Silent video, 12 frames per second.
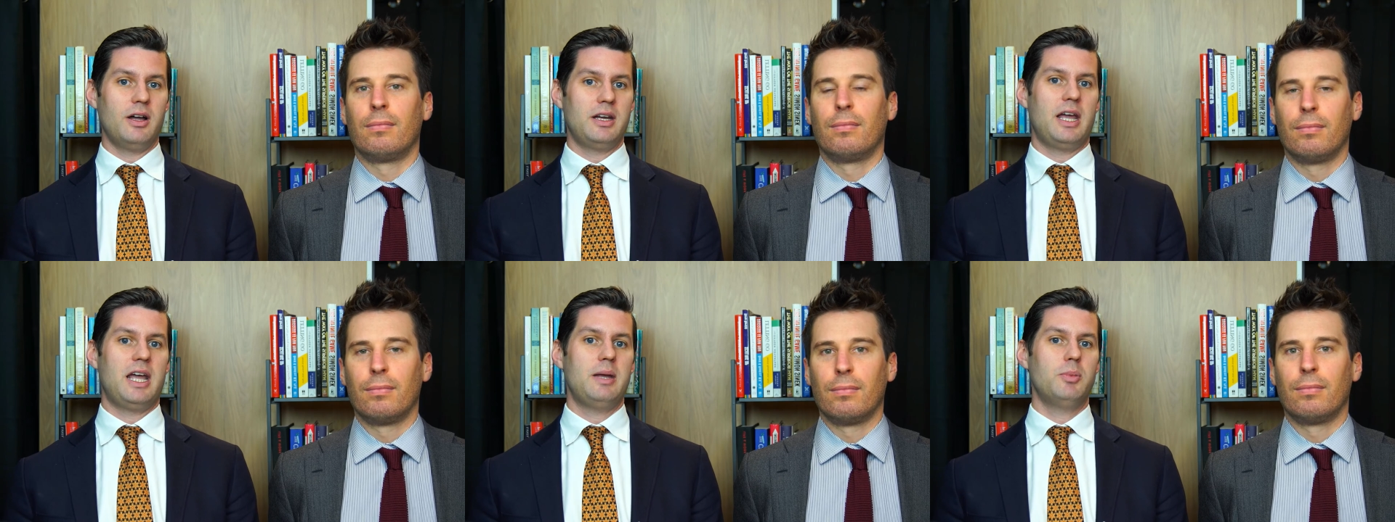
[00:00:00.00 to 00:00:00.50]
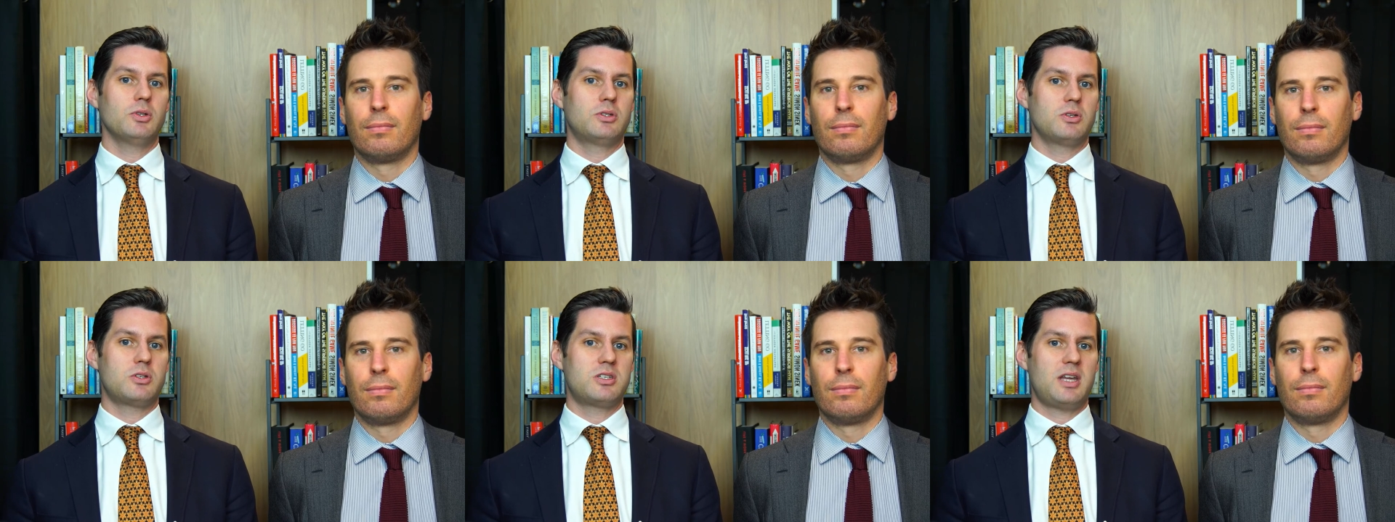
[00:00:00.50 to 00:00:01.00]

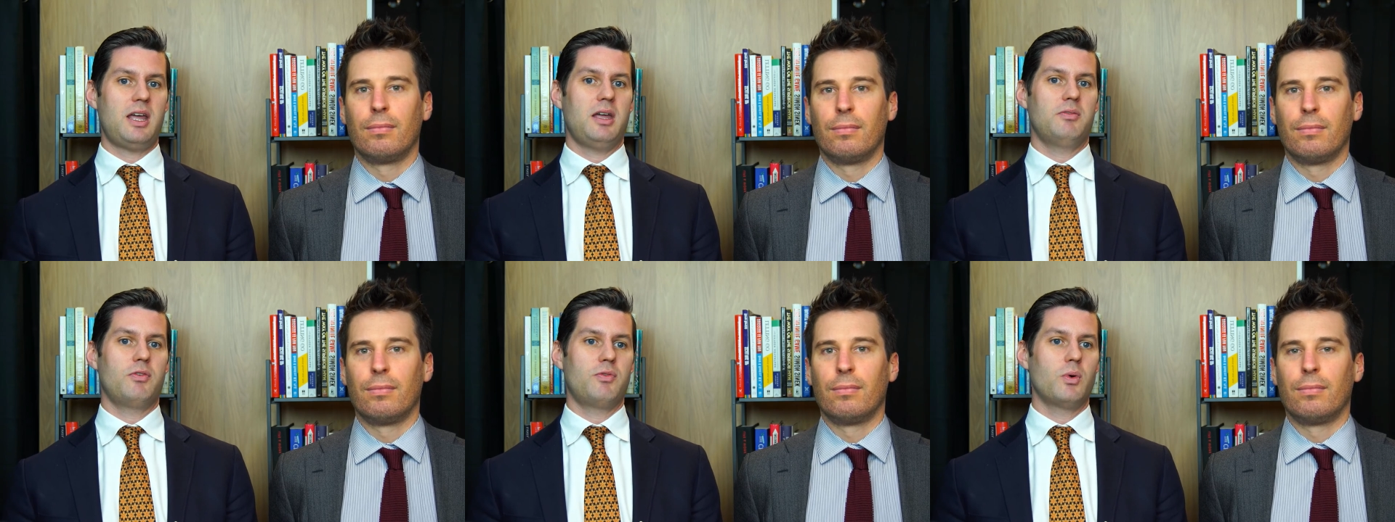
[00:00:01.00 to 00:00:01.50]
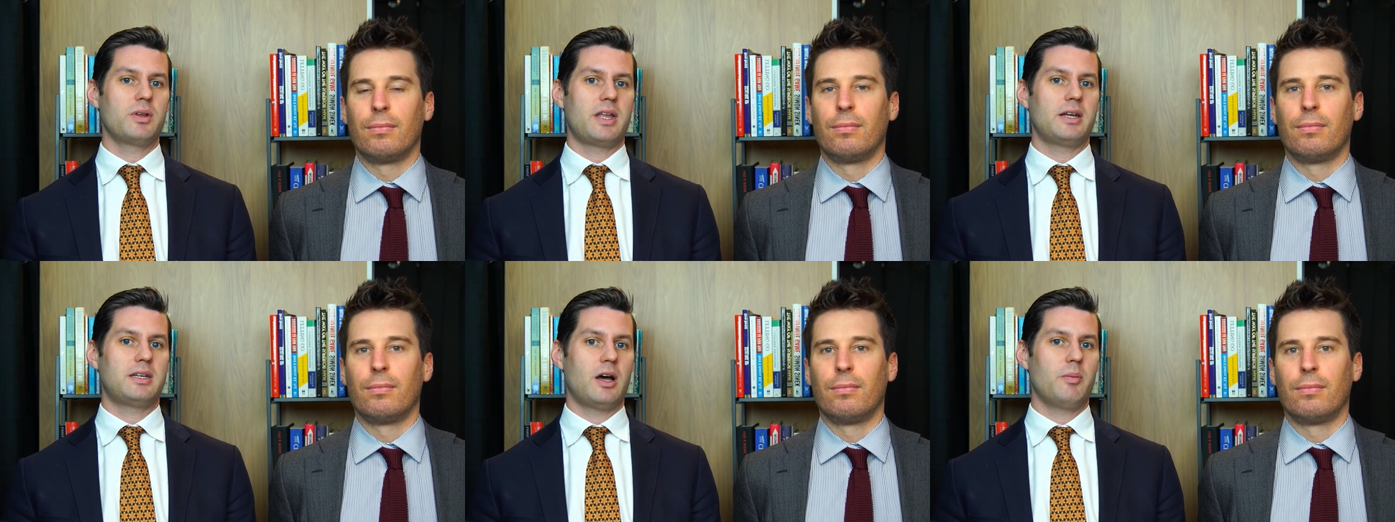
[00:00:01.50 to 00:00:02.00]
Speaker 1: unable to save
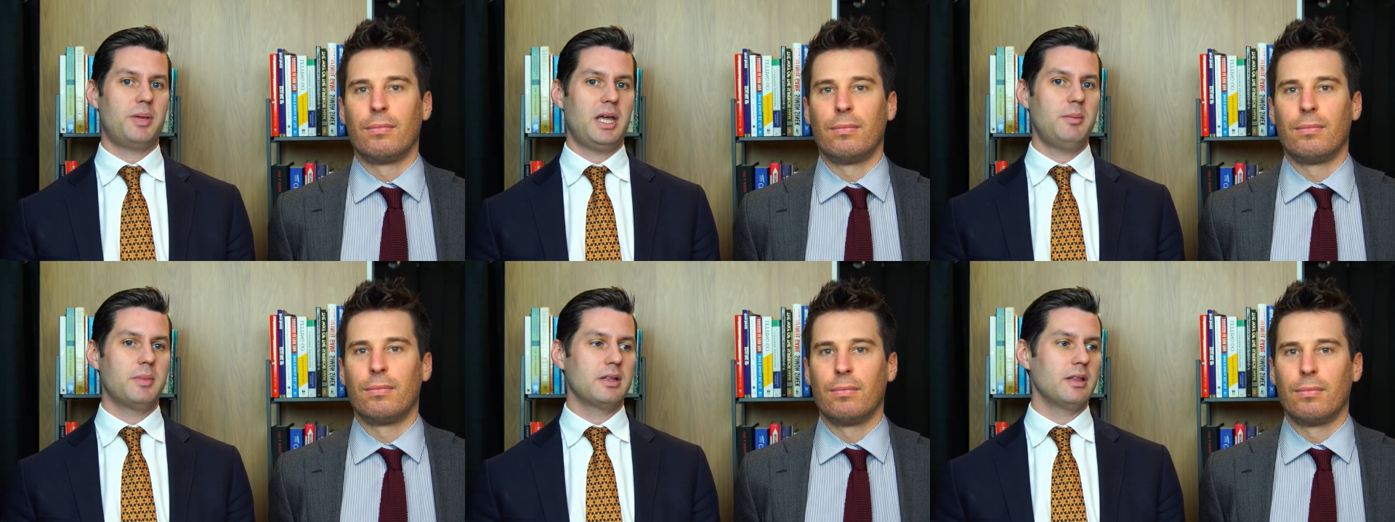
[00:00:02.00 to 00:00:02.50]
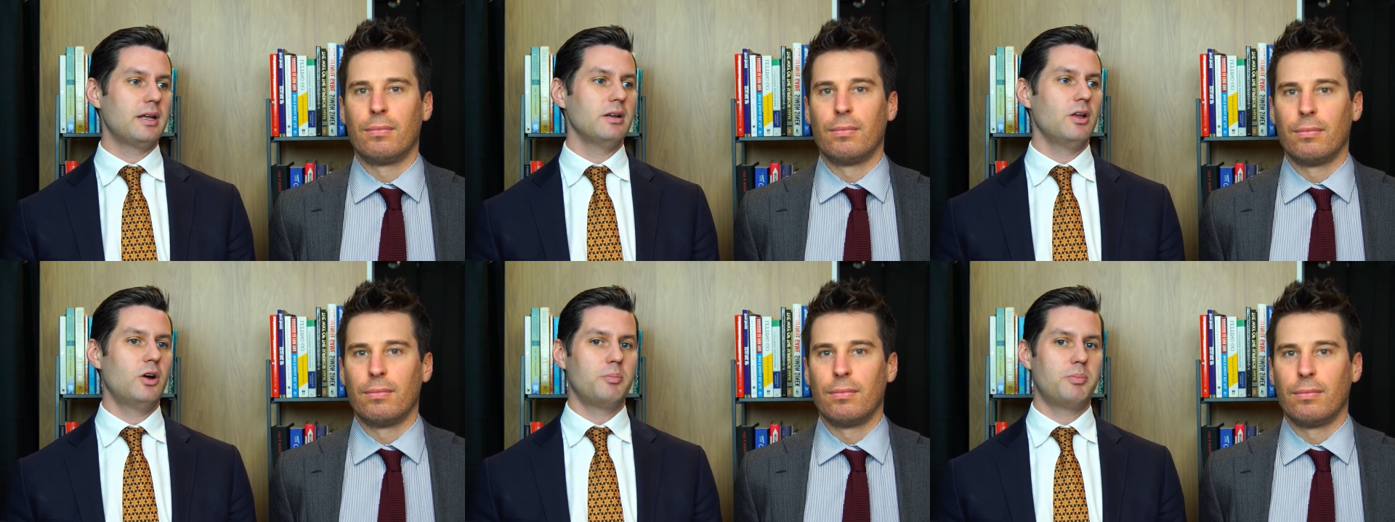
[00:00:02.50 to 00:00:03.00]
for that down payment,
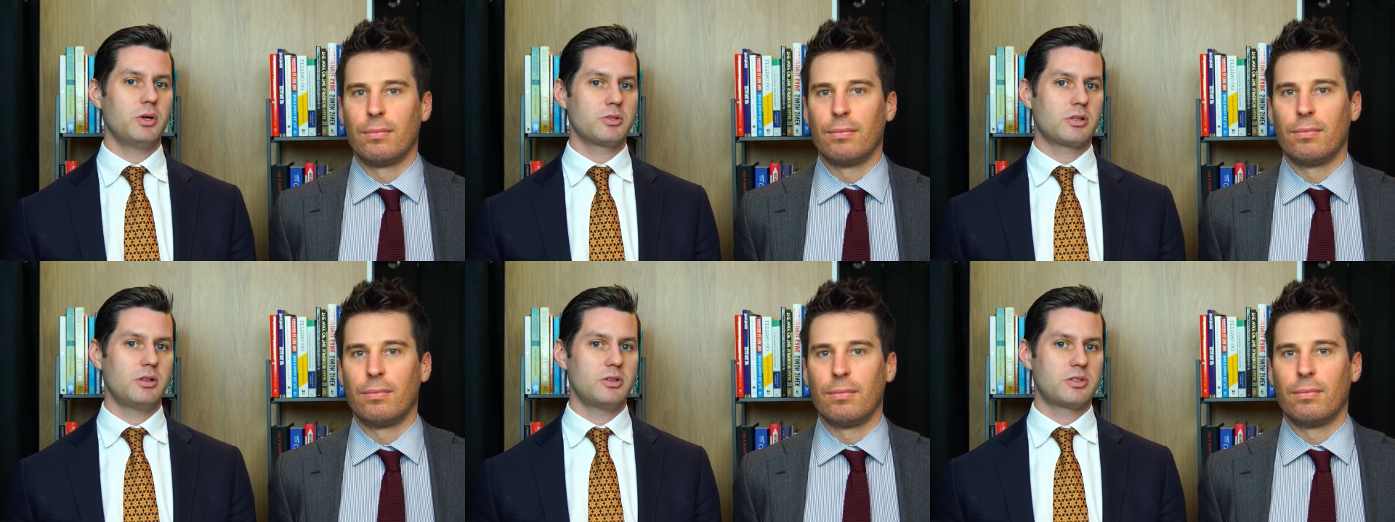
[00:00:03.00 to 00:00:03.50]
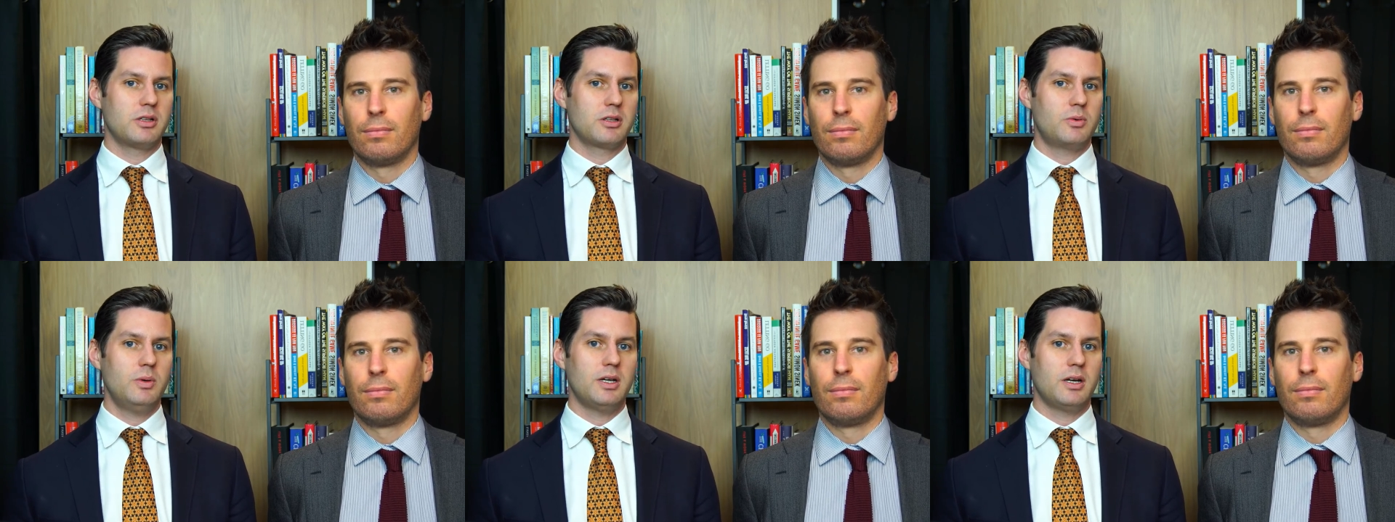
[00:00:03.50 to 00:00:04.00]
let alone
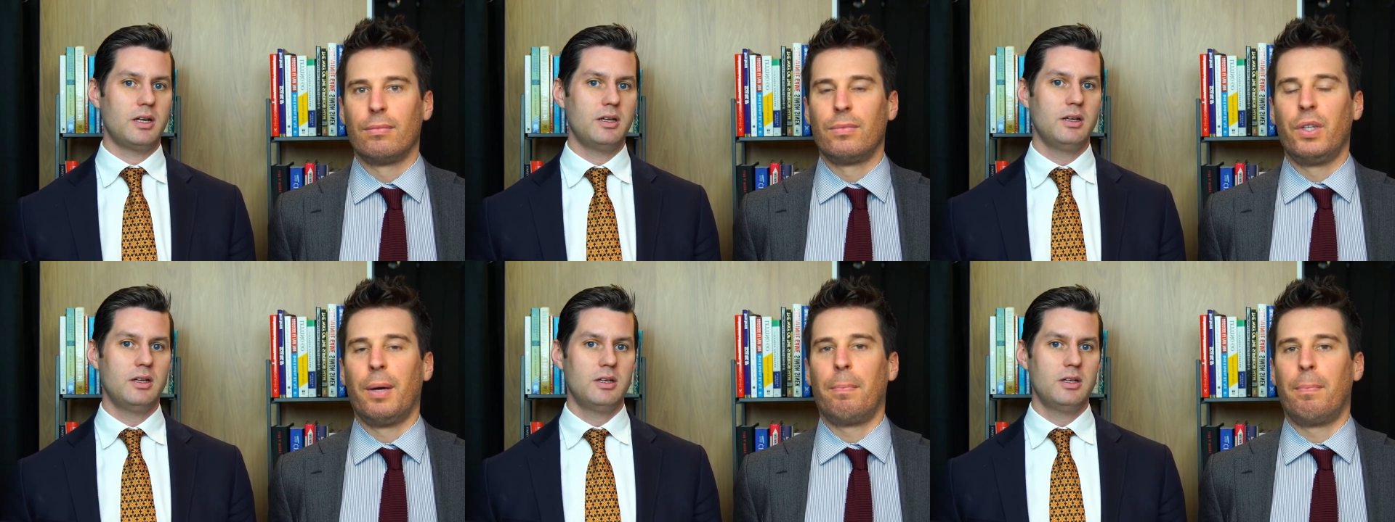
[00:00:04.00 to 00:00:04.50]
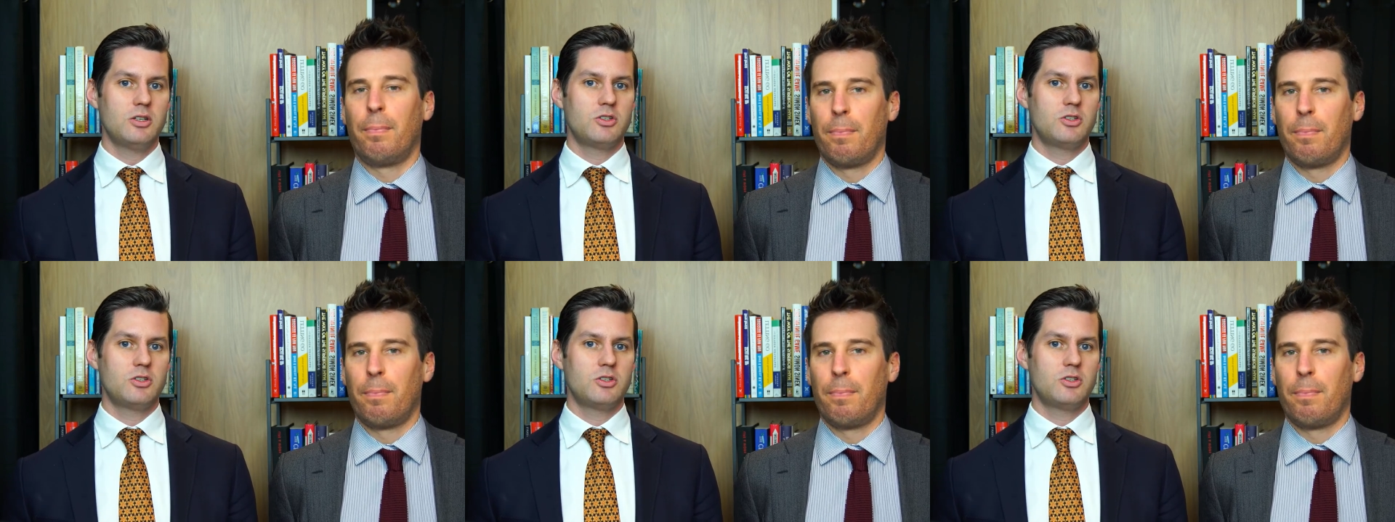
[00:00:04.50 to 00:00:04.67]
post-closing liquidity. Yep.